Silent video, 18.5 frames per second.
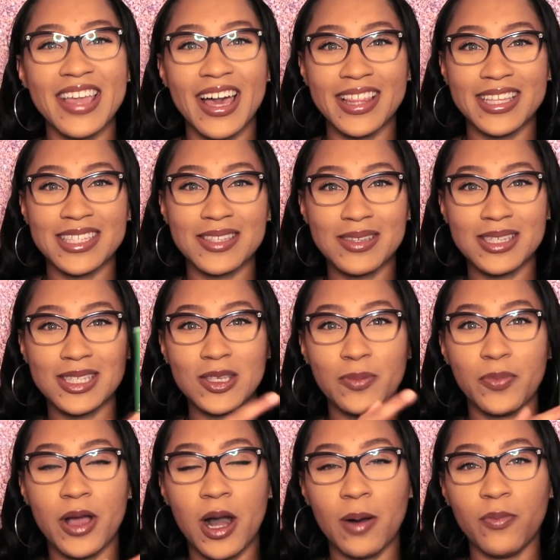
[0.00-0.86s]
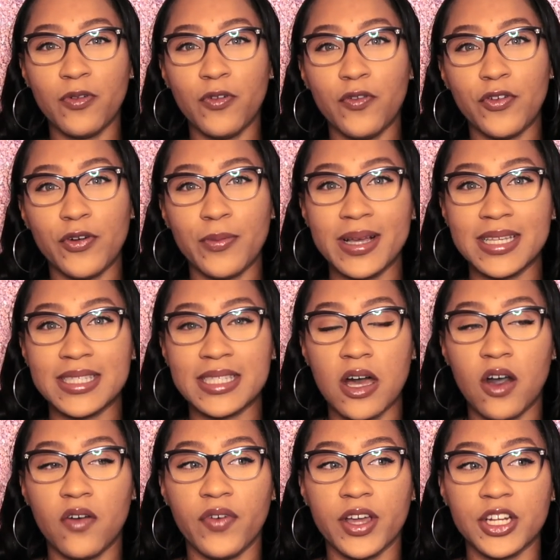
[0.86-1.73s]
so yeah this one's super helpful for
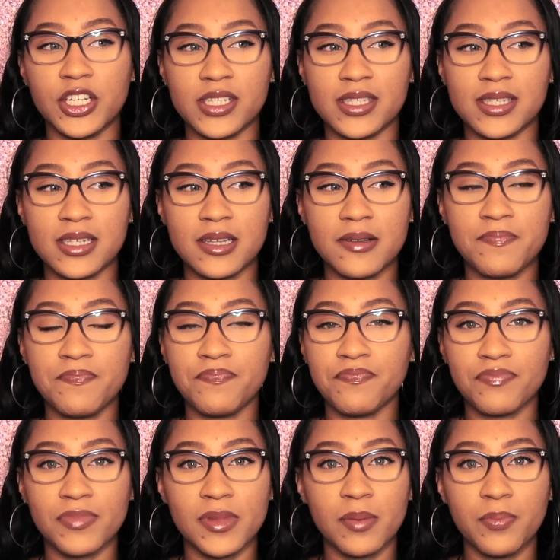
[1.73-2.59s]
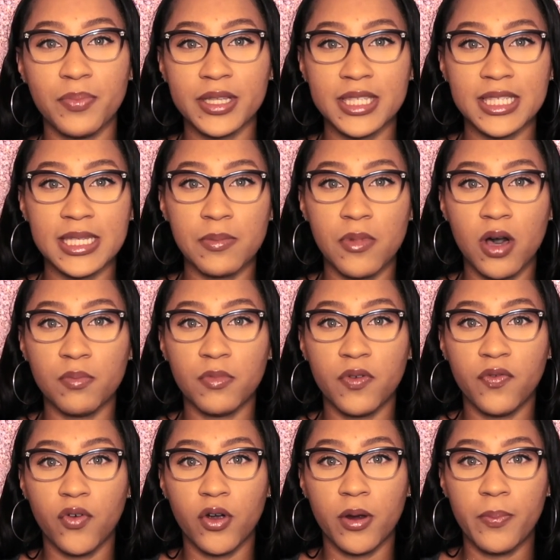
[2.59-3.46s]
myself I just put some on
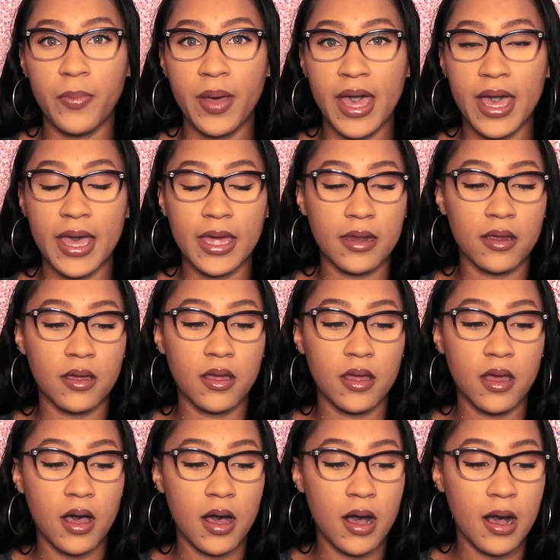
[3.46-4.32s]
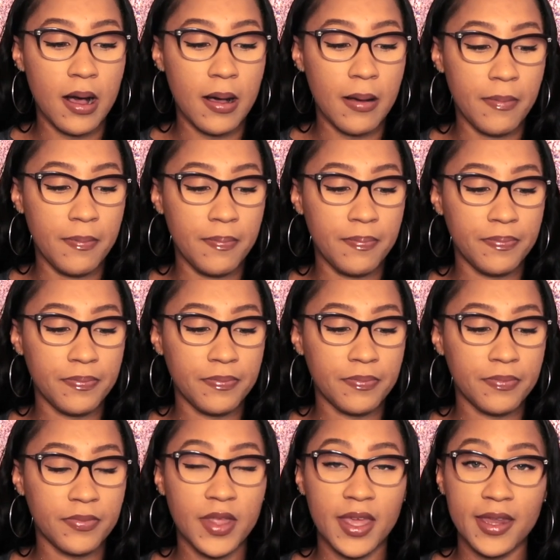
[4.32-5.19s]
before bed um,
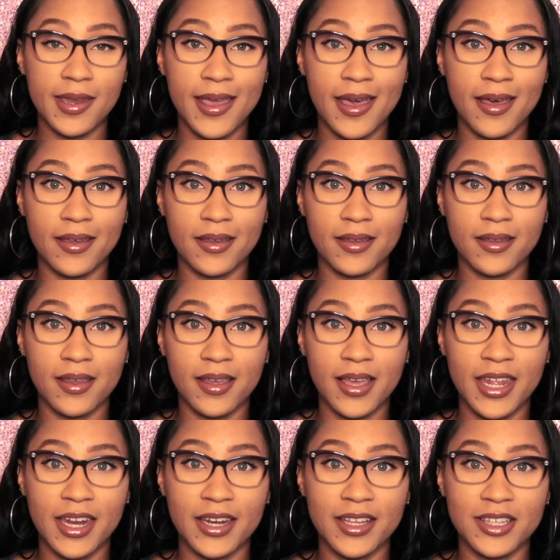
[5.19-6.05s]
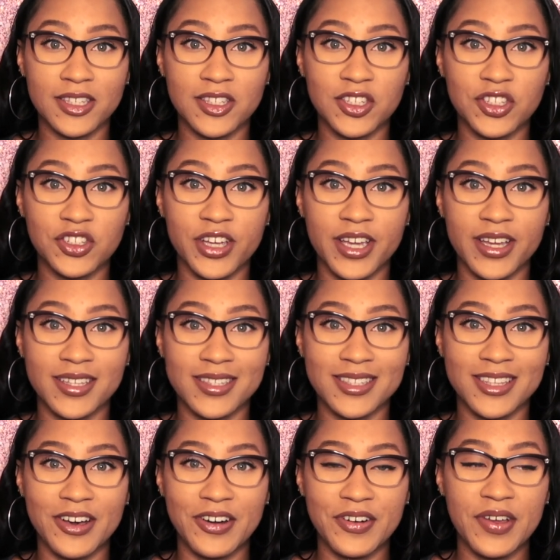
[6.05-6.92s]
and yeah kind of does the trick
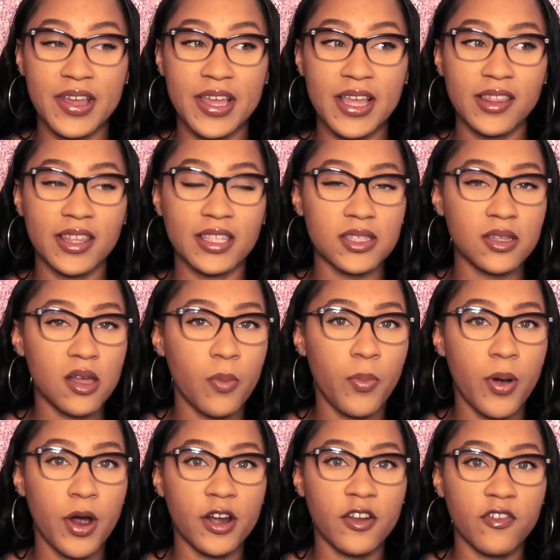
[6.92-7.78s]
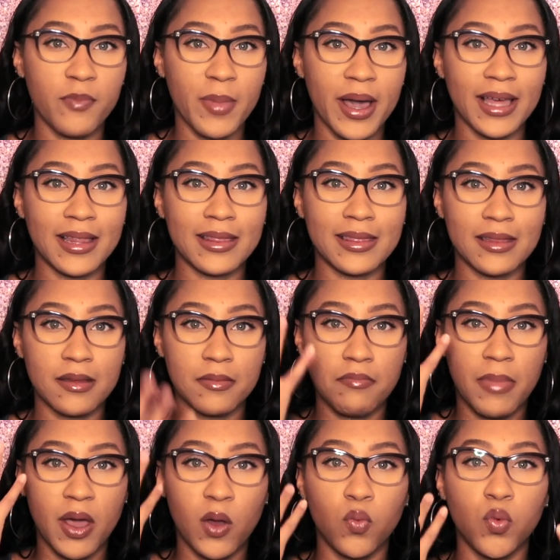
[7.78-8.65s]
so this is all part of my
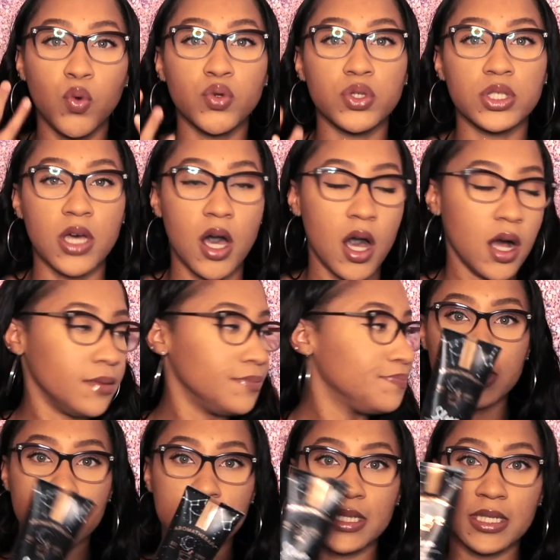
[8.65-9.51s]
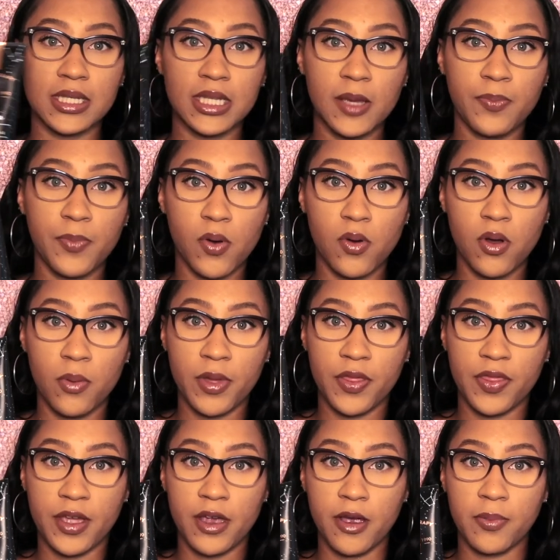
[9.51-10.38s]
my woo soft this is sleep
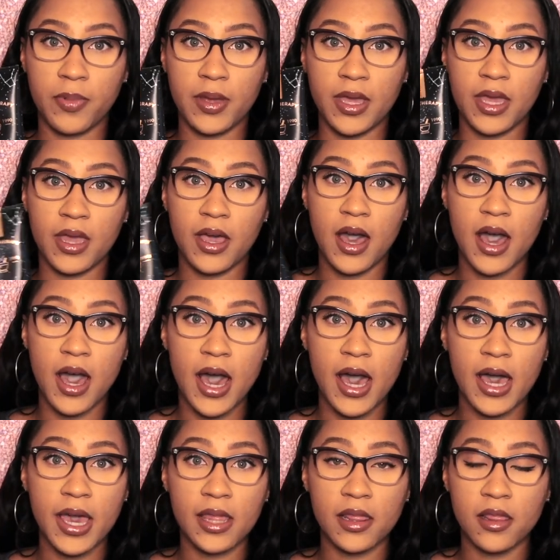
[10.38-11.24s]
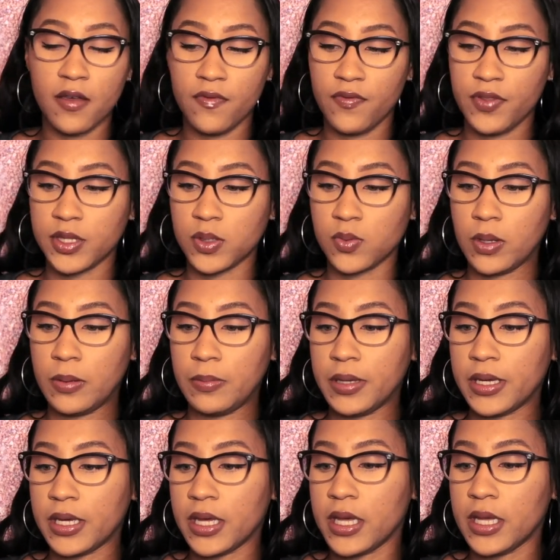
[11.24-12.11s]
aromatherapy I love this
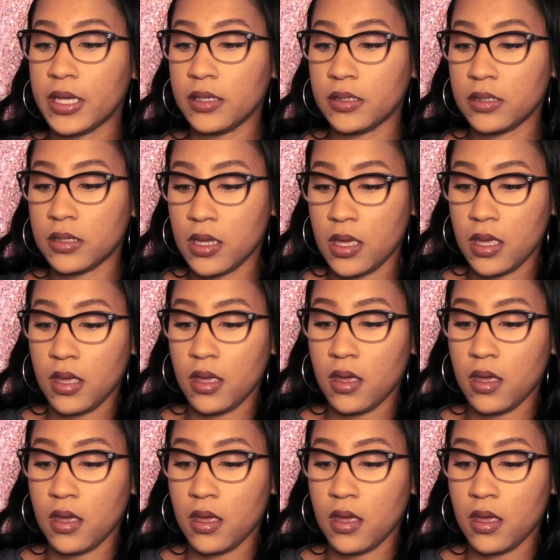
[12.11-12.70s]
one because